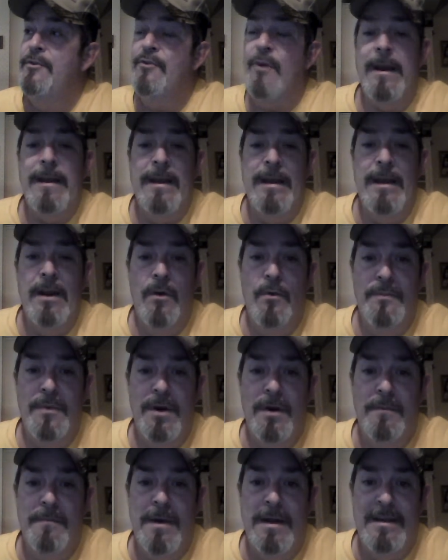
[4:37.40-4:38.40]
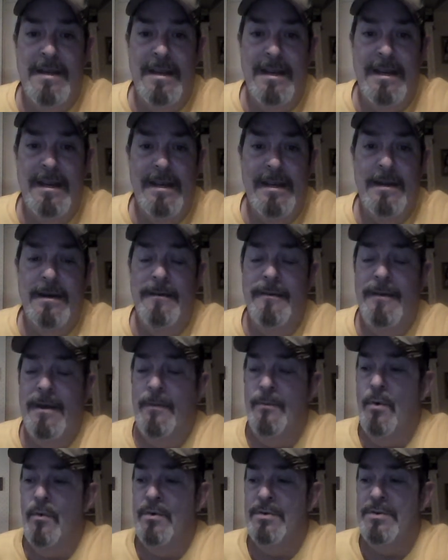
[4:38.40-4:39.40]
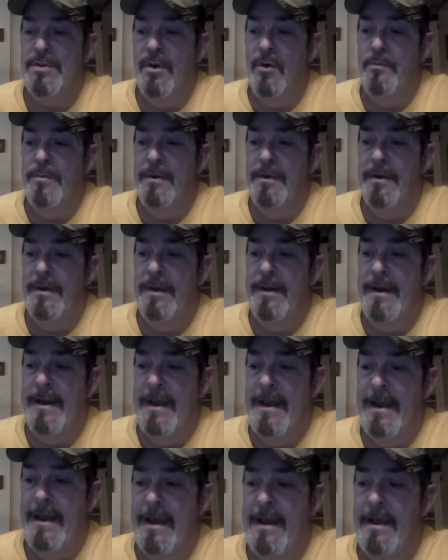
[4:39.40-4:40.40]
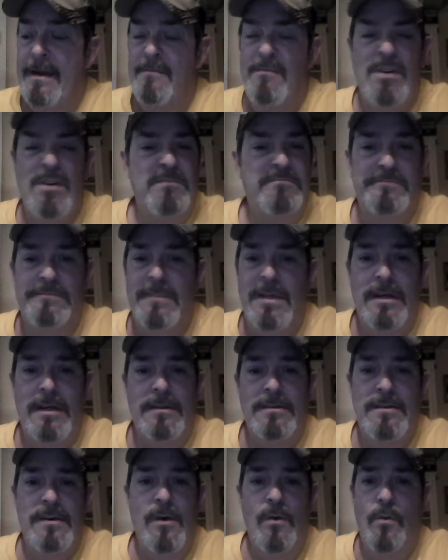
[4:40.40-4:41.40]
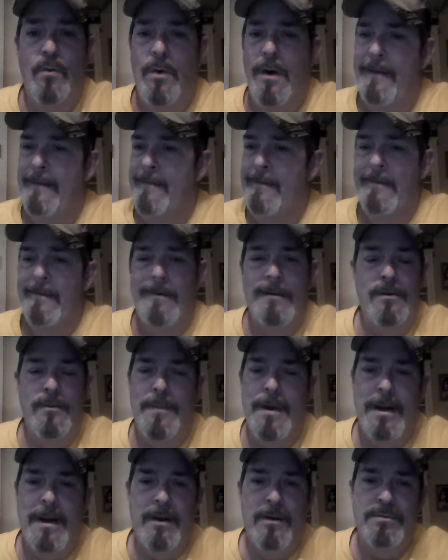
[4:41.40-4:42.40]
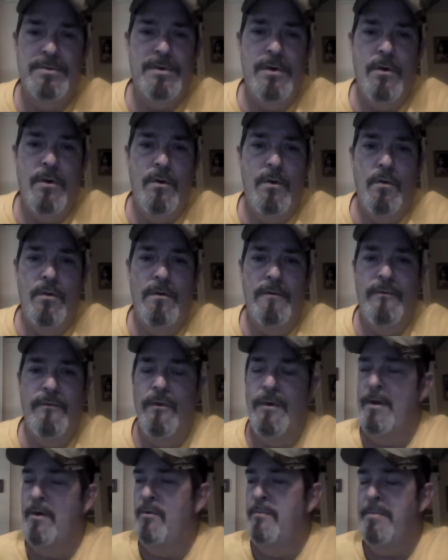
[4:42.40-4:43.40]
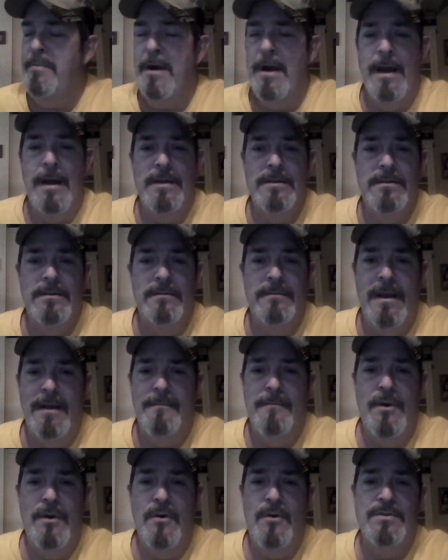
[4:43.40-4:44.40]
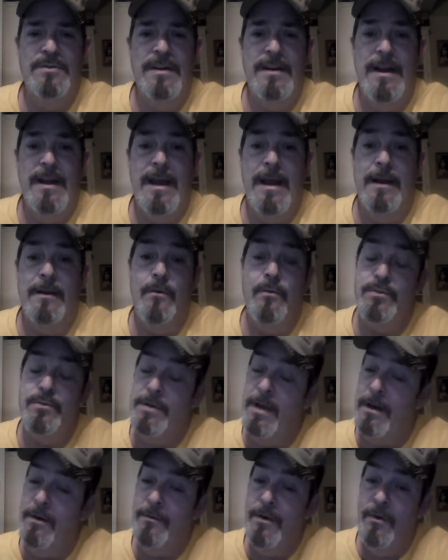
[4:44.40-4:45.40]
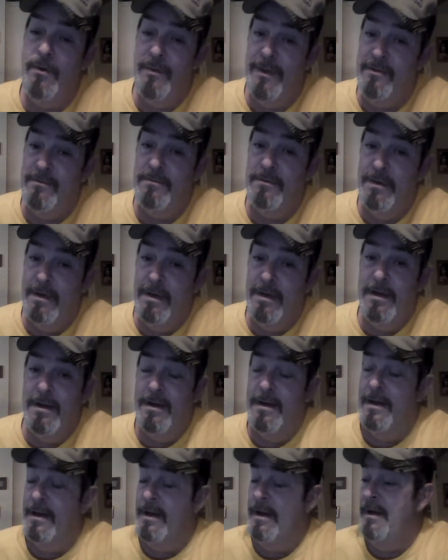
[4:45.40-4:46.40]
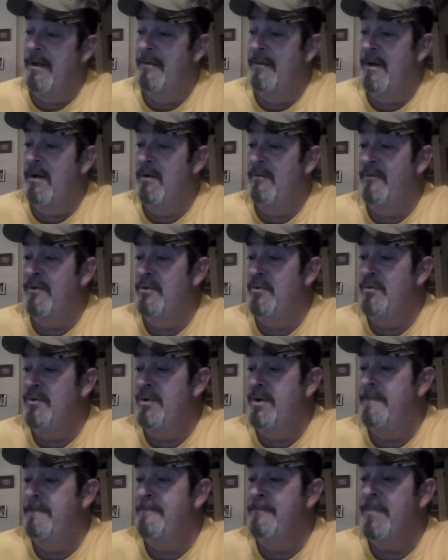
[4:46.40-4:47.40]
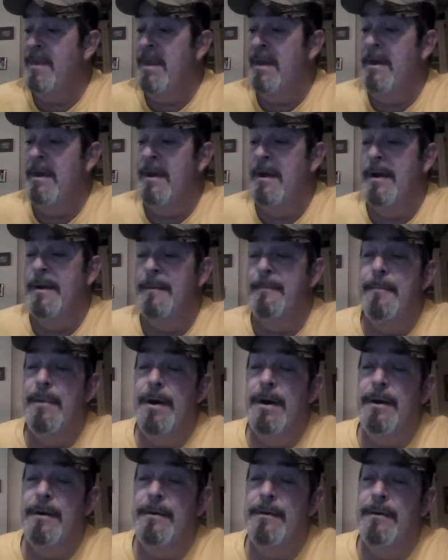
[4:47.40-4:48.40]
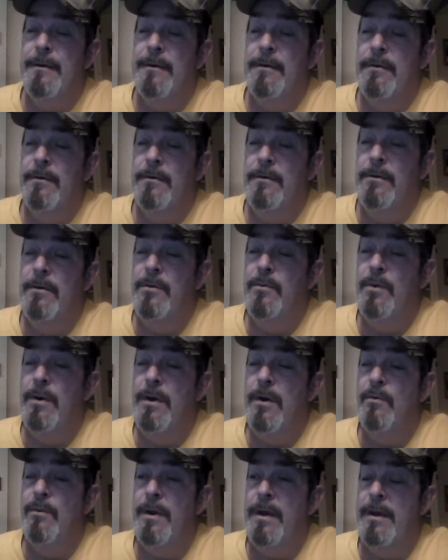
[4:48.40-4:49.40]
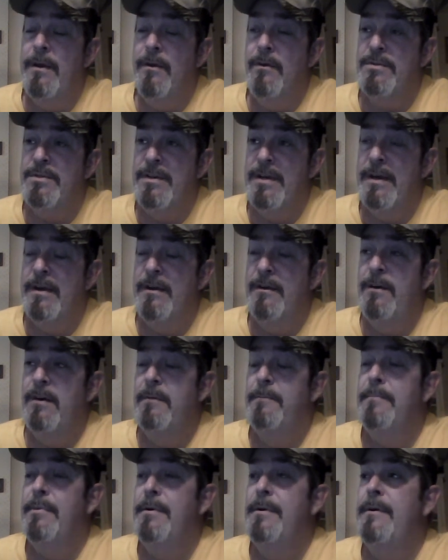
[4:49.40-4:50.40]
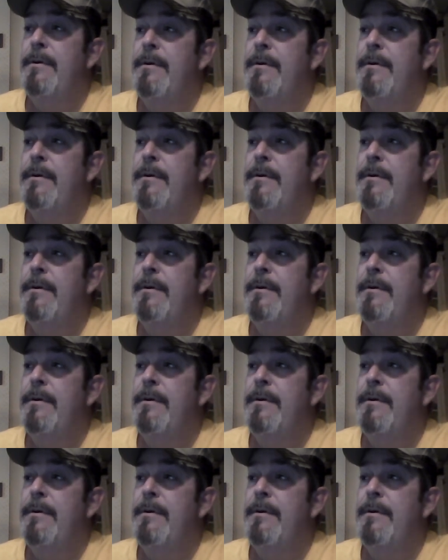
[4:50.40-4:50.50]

try to get opened up by 10. They want us opened at 9, but it's no way. And then nobody gonna start ordering Frito pies and hamburgers at 9. Of course, I don't know. They'll fool you. But we're gonna get her set up,